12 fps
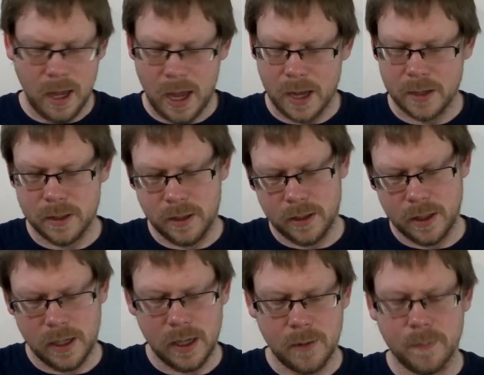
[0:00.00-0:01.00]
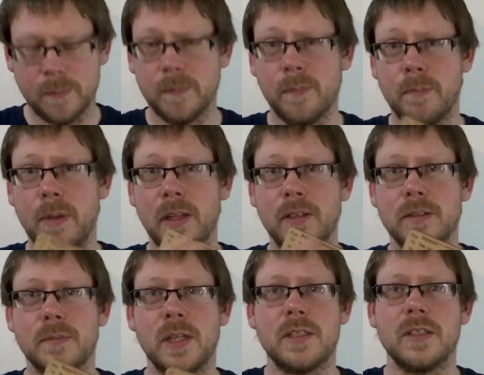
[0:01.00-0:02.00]
and the Builders
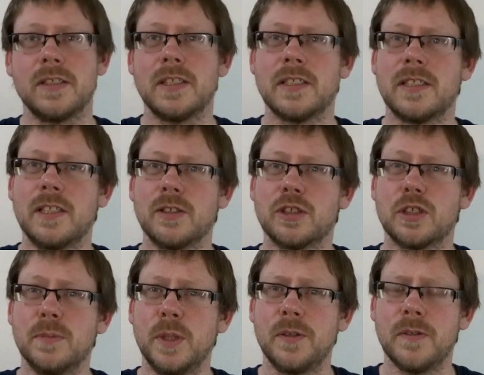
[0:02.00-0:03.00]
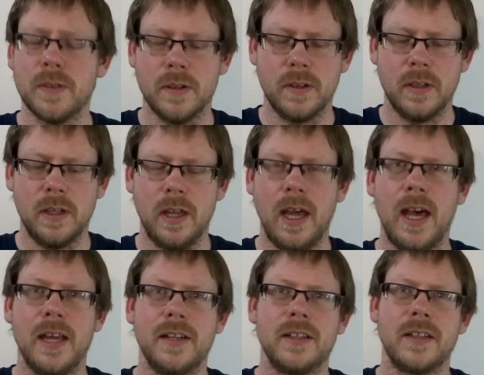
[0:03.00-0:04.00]
Merchants is still smooth,
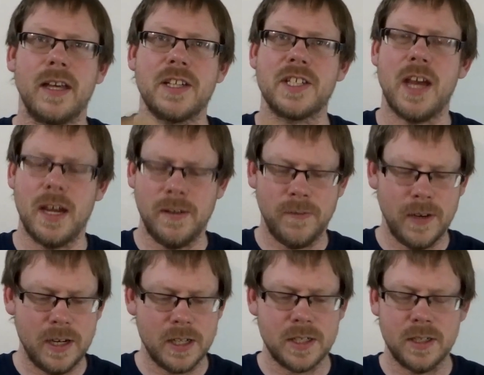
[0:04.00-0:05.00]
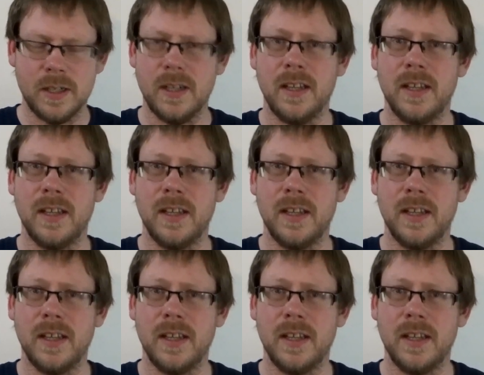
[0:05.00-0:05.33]
and that shiny finish